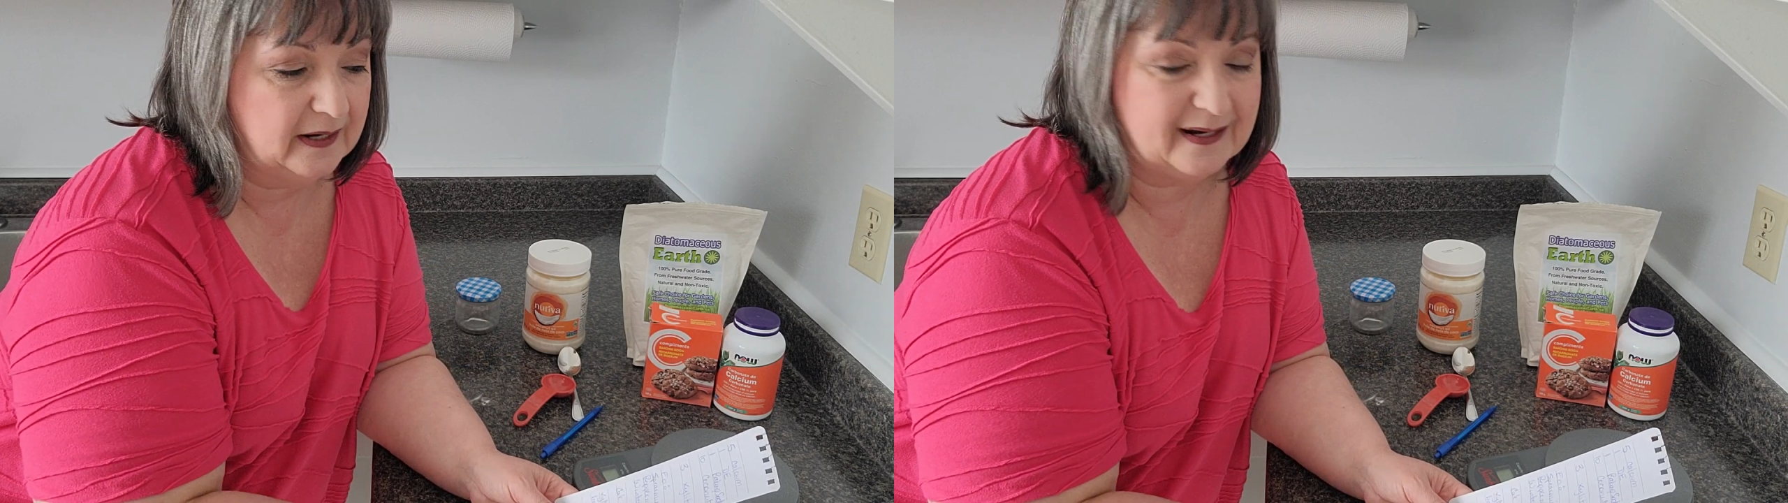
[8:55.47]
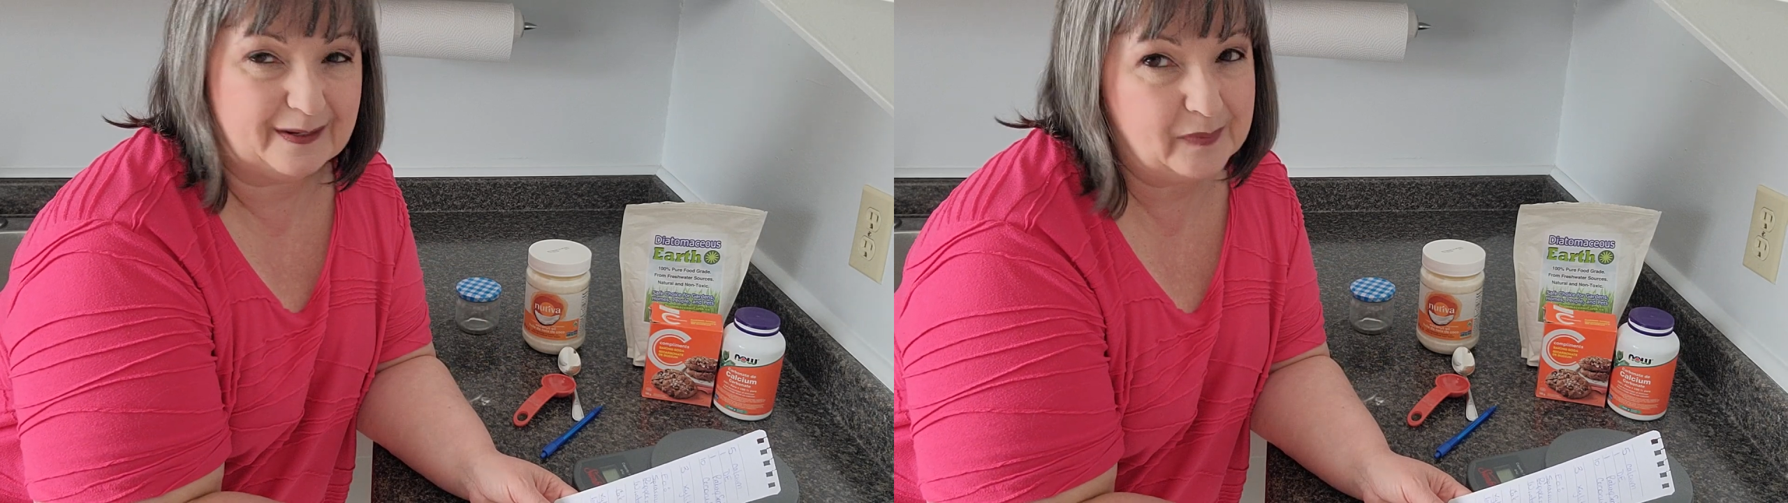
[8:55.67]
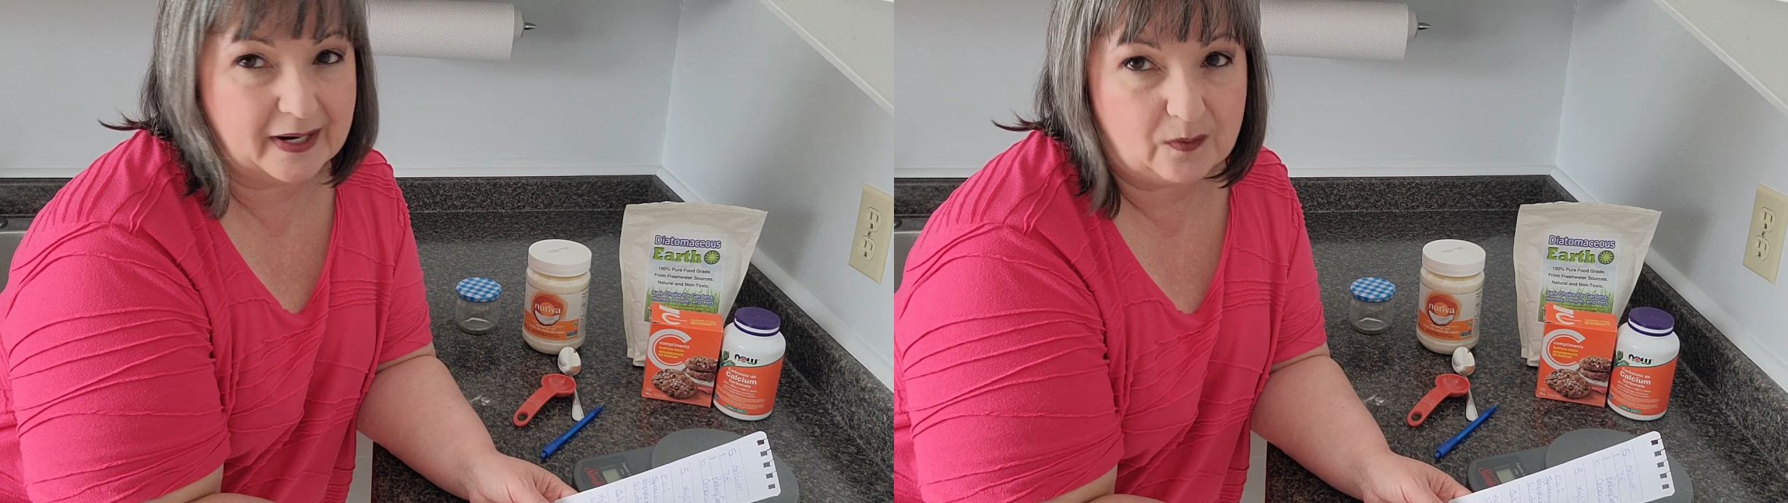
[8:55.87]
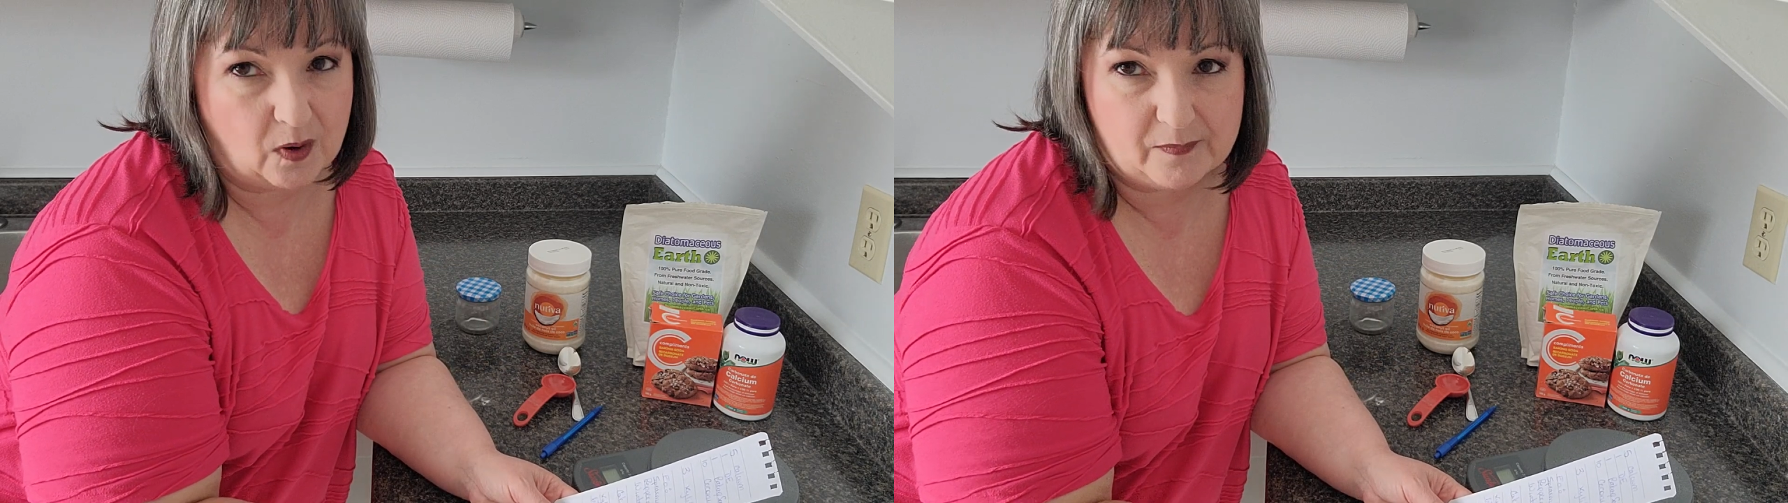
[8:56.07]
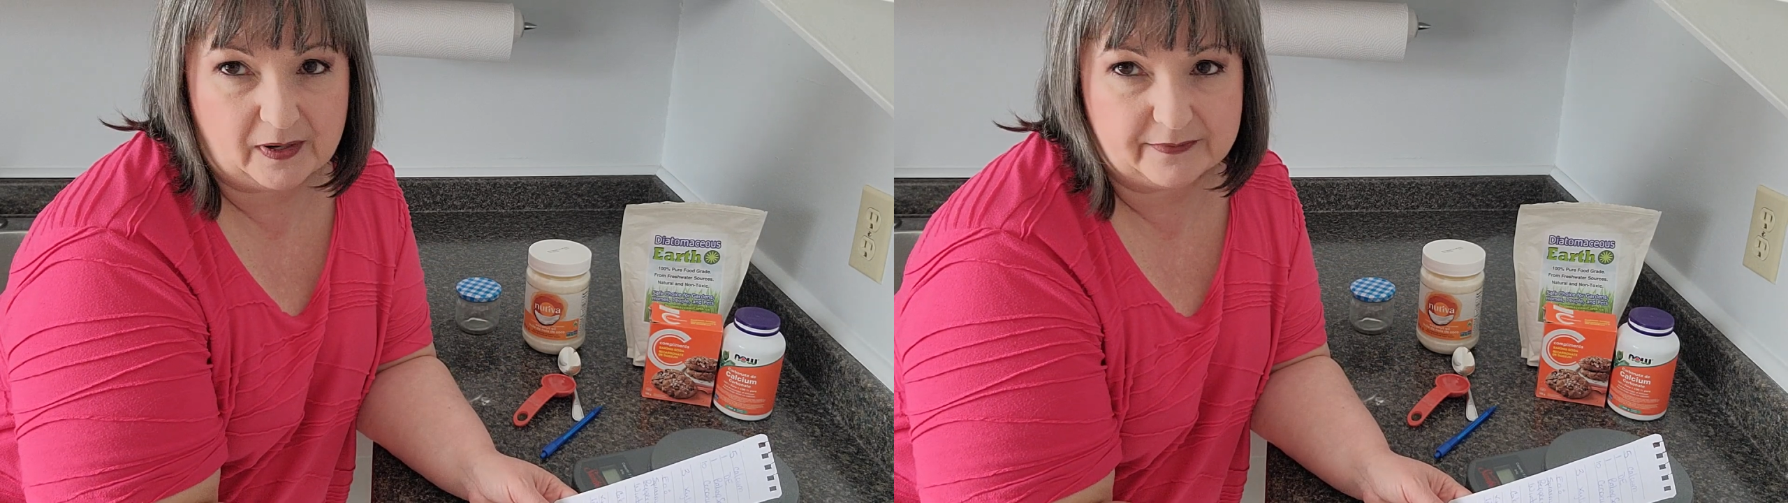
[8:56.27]
And I'm like,
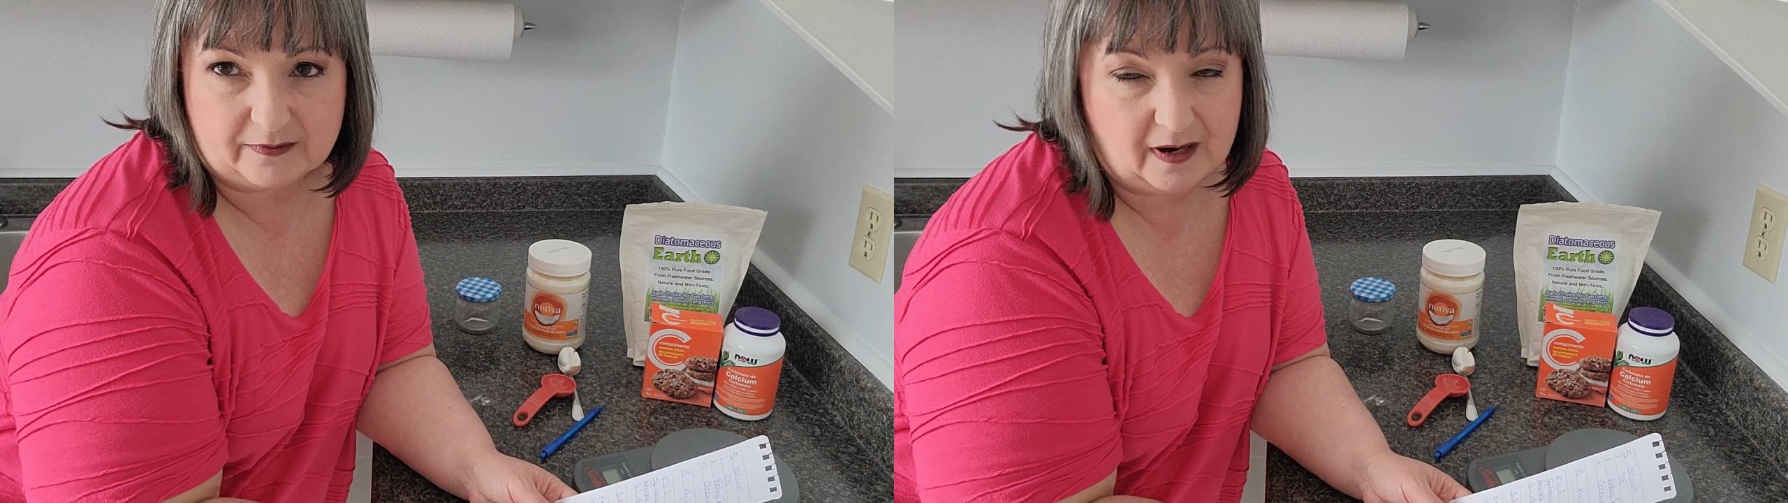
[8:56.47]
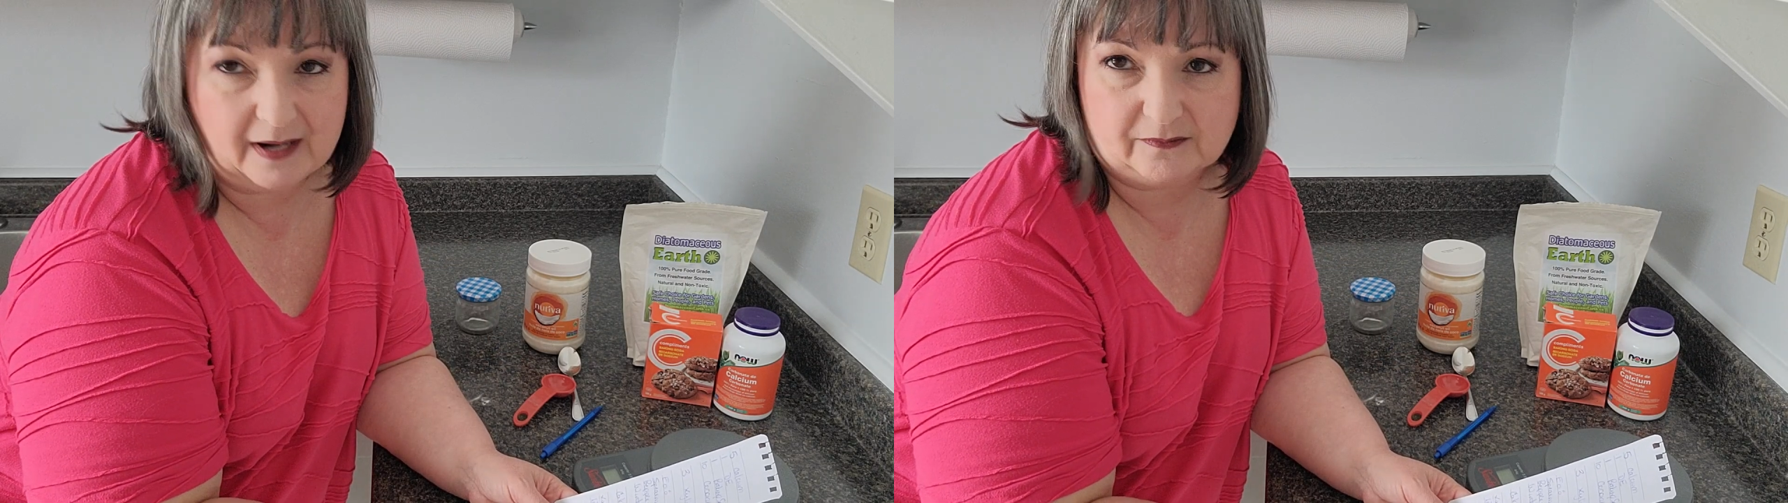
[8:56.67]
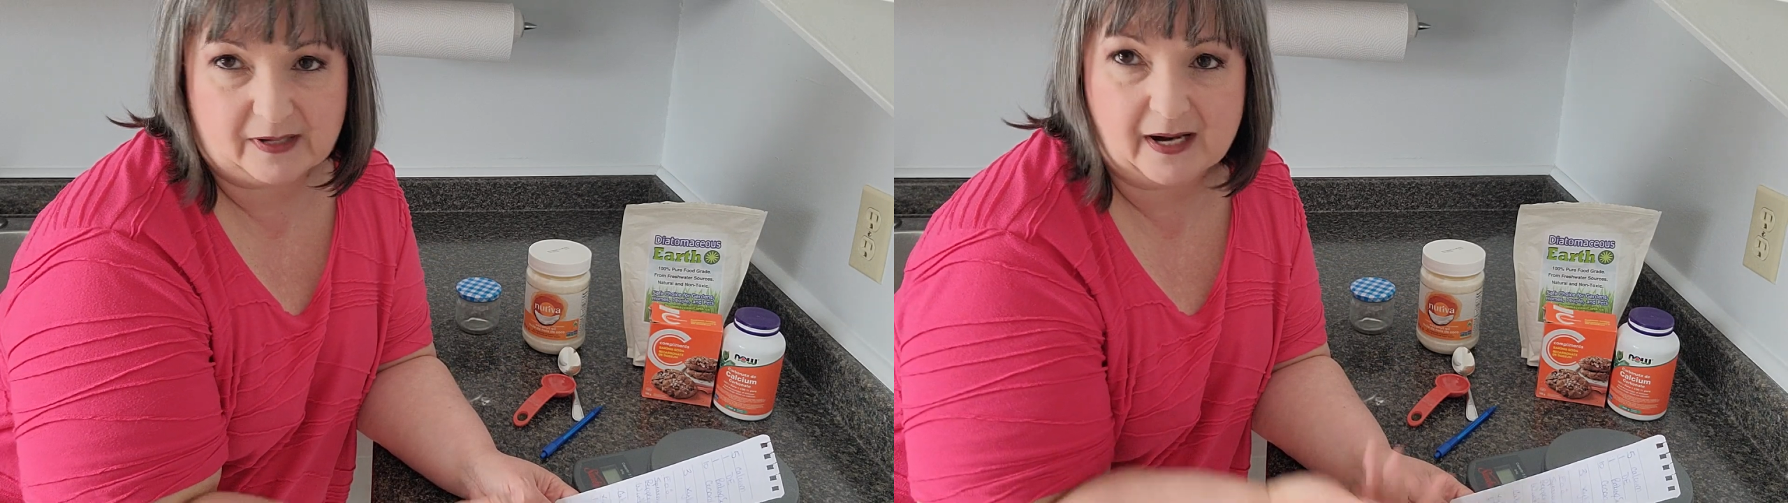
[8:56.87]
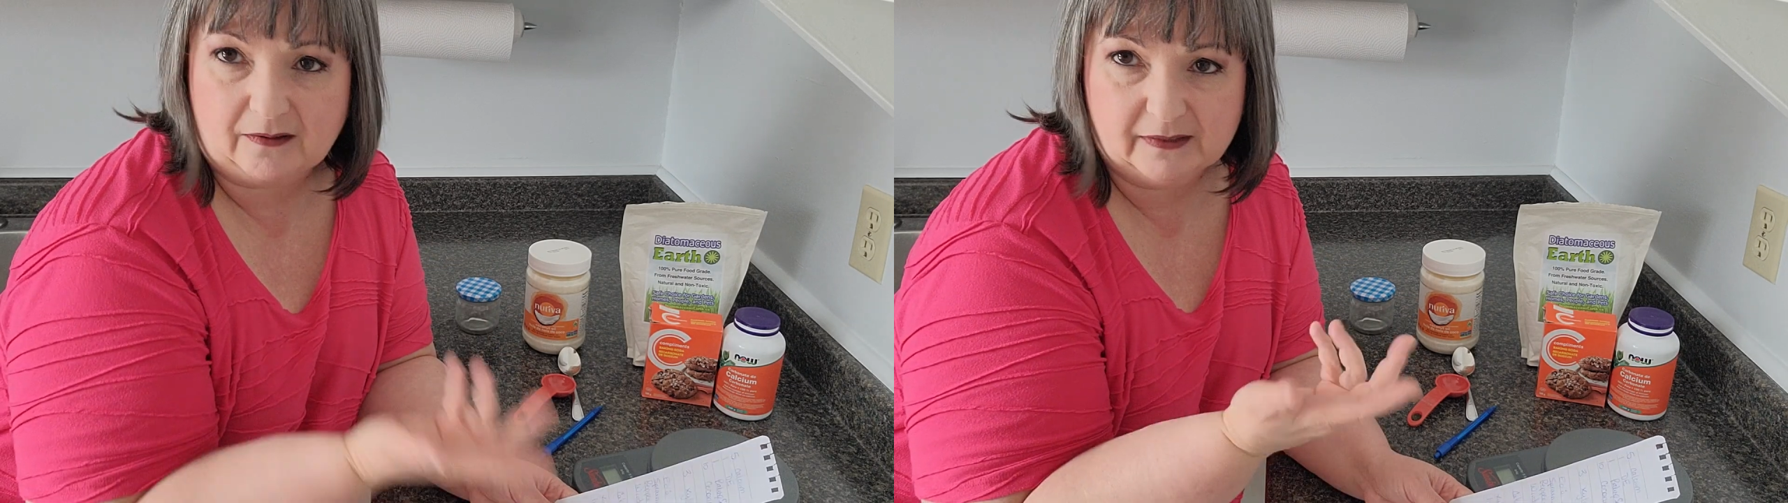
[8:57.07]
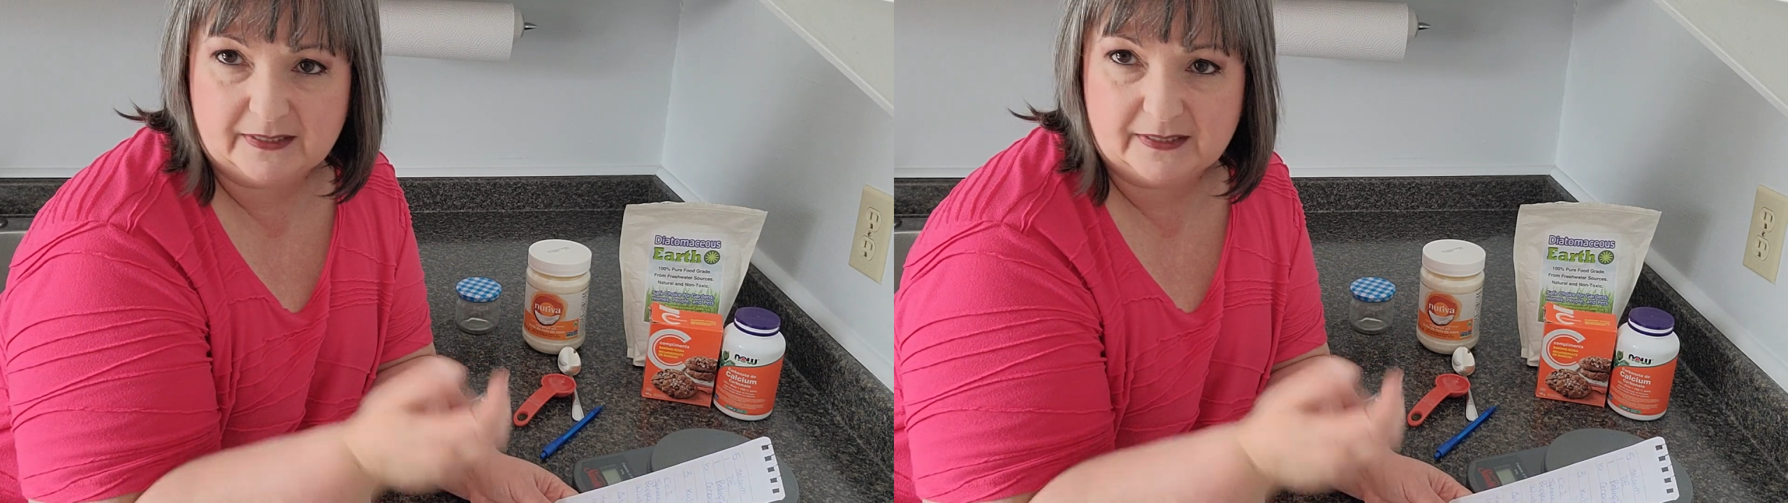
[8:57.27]
why bother? I don't care.